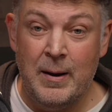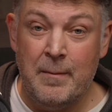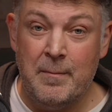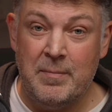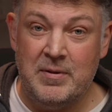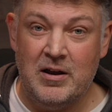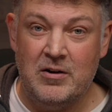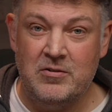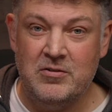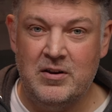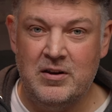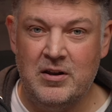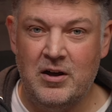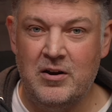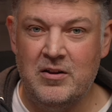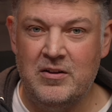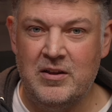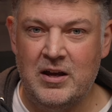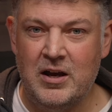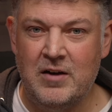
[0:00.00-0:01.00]
but there's
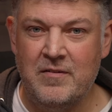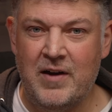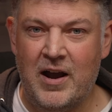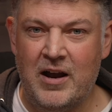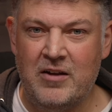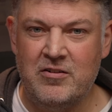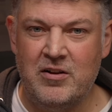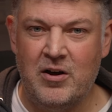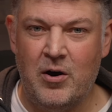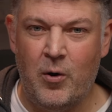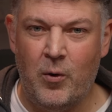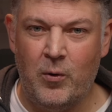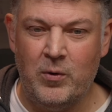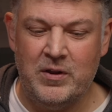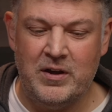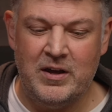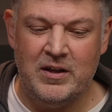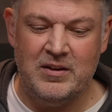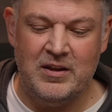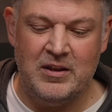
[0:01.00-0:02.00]
another thing of actually
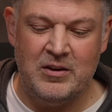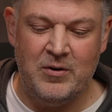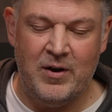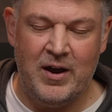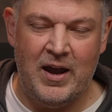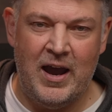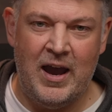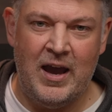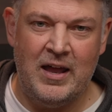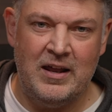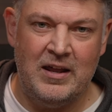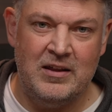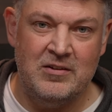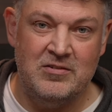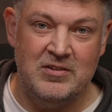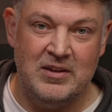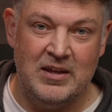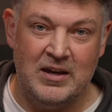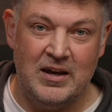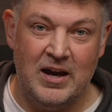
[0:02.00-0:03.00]
holding it in your hand and
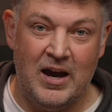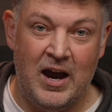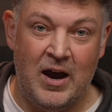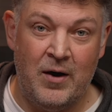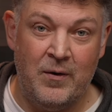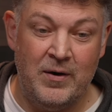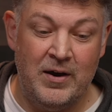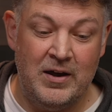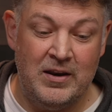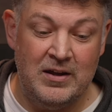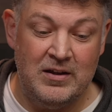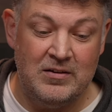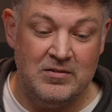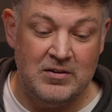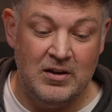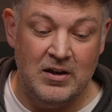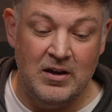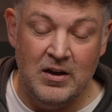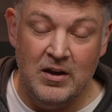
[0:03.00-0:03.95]
seeing how it is.